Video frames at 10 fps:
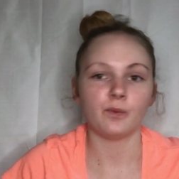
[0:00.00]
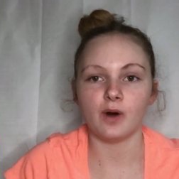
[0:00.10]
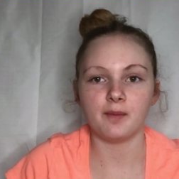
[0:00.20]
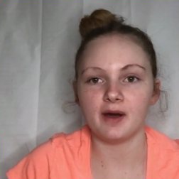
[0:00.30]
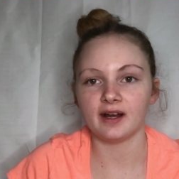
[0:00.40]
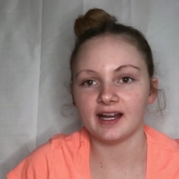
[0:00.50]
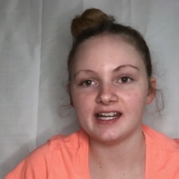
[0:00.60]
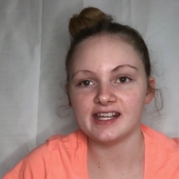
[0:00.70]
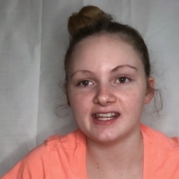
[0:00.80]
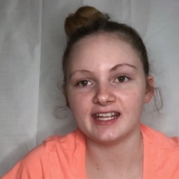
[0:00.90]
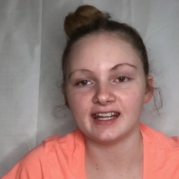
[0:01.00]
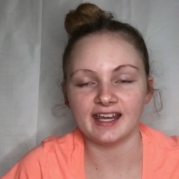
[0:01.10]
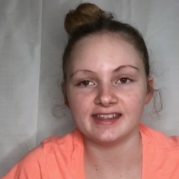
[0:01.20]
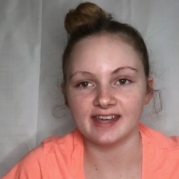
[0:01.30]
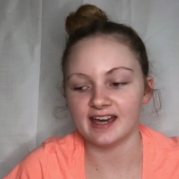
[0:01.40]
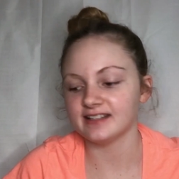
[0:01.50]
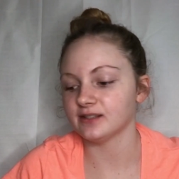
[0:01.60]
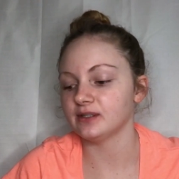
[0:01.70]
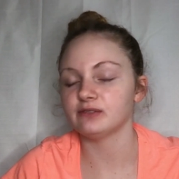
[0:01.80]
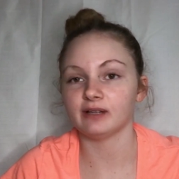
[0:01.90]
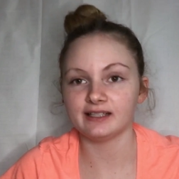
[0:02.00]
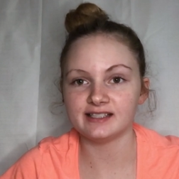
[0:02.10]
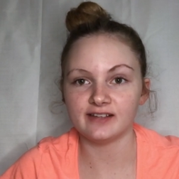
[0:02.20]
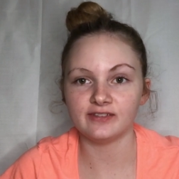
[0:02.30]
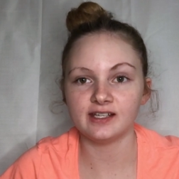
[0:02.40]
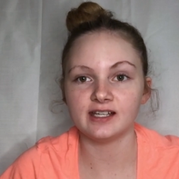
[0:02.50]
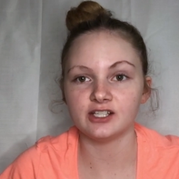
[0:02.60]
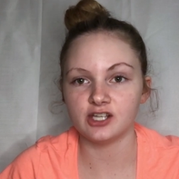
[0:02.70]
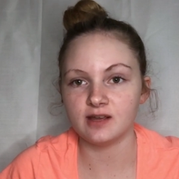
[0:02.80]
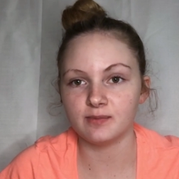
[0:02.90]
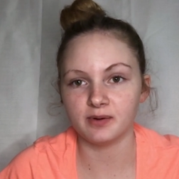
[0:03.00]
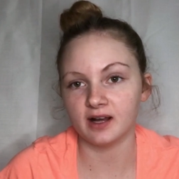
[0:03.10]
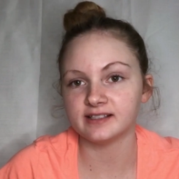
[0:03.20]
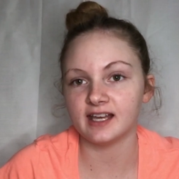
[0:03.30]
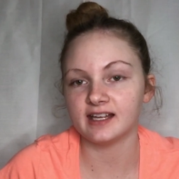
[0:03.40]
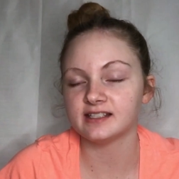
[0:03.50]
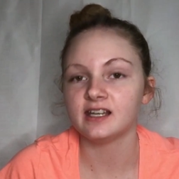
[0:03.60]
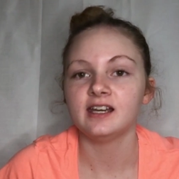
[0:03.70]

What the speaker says: Walmart, anything like that. So it's relatively a cheap process